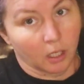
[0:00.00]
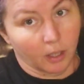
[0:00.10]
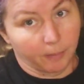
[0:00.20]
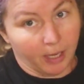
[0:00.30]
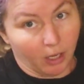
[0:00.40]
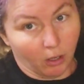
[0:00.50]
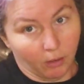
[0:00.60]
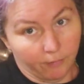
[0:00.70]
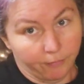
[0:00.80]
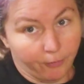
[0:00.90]

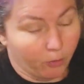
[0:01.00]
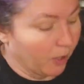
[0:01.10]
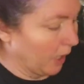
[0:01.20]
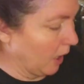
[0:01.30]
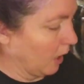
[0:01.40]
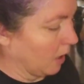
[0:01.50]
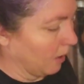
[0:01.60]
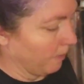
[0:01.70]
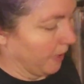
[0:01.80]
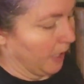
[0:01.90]
about 40
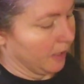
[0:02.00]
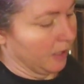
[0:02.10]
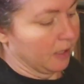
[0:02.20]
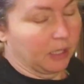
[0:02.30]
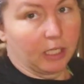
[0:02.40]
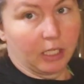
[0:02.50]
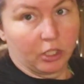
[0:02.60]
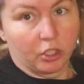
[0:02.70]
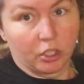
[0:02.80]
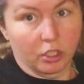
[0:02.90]
pieces each
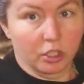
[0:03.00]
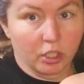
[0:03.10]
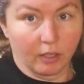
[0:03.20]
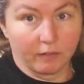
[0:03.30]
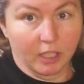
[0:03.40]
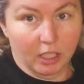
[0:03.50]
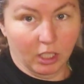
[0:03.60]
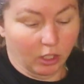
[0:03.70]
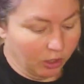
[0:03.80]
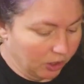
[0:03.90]
shoved in
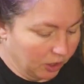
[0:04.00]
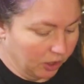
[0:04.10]
here.